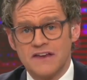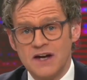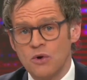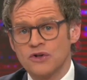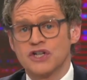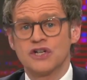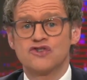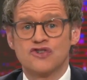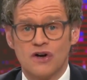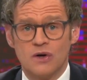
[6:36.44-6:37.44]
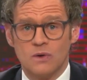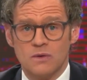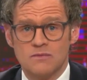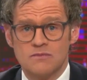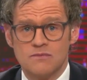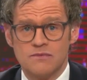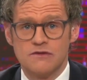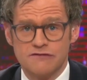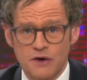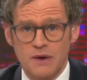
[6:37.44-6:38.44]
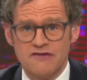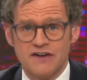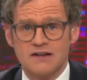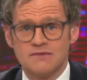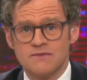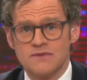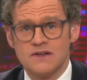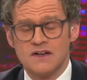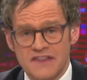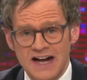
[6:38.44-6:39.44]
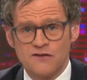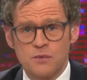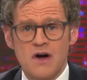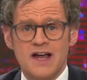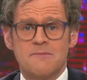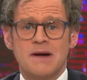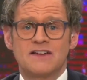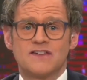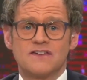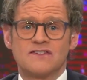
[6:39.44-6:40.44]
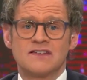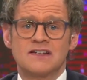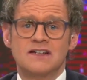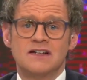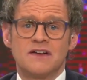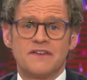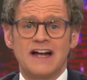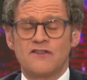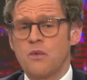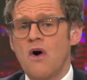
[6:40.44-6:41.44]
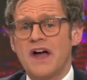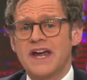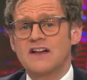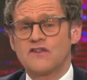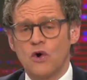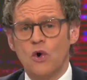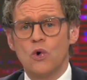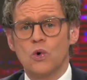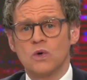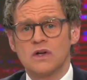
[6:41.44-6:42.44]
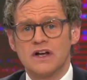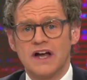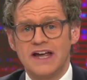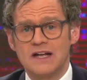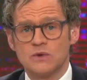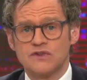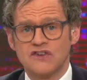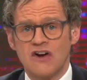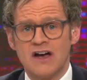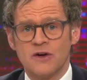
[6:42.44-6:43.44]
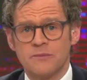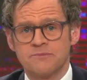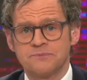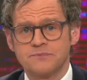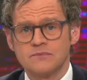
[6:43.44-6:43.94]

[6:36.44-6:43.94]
They want control forever. That's why it matters. That's why it's all a hill to die on.